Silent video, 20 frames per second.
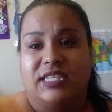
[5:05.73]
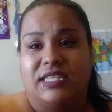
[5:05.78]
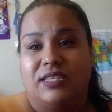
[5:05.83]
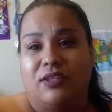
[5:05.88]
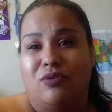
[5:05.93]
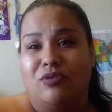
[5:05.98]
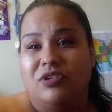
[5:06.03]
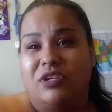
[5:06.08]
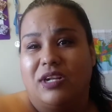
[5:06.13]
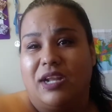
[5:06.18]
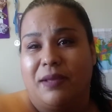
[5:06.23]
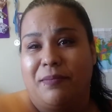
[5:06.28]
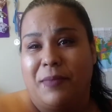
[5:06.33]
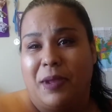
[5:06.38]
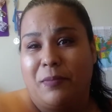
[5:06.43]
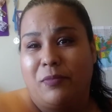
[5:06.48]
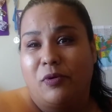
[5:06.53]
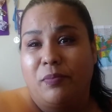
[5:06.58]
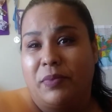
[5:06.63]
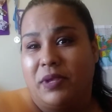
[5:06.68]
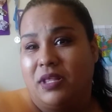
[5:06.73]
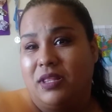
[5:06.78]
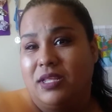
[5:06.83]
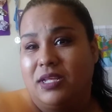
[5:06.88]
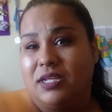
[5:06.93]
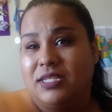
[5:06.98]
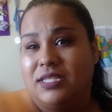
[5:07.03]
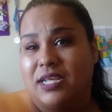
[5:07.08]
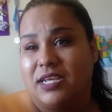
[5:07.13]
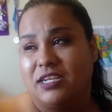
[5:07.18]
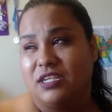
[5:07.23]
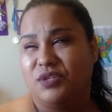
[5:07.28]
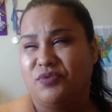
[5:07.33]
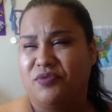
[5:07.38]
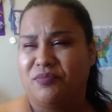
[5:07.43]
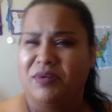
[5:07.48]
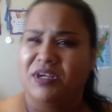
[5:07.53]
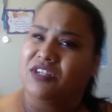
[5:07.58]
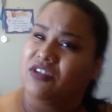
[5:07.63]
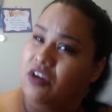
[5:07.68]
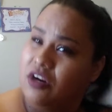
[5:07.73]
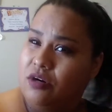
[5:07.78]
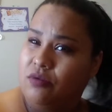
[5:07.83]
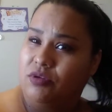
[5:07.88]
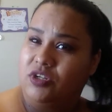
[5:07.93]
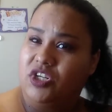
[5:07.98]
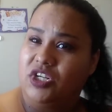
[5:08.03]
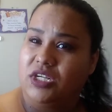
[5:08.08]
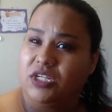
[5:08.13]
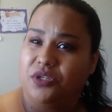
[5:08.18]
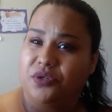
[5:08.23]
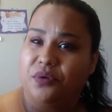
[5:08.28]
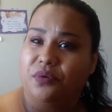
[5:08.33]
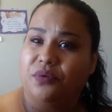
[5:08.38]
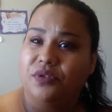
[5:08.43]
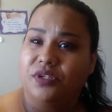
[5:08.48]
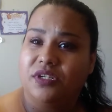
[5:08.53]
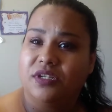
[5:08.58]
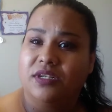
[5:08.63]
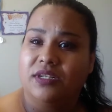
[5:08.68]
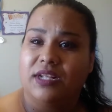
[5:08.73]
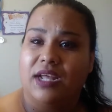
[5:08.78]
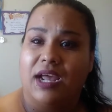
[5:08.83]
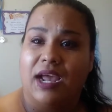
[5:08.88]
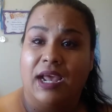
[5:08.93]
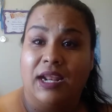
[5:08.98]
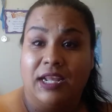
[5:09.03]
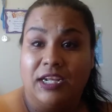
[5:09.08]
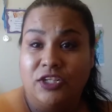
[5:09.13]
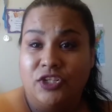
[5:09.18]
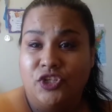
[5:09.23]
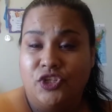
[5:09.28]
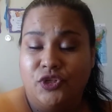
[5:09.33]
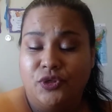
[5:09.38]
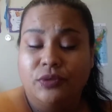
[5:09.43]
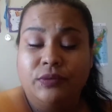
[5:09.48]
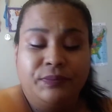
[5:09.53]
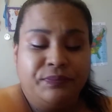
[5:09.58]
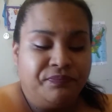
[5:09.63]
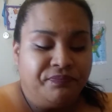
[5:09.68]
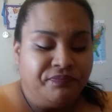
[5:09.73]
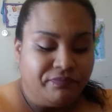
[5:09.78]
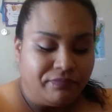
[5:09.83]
those are like memorabilia, I guess, for my daughter when she gets older that I like to do.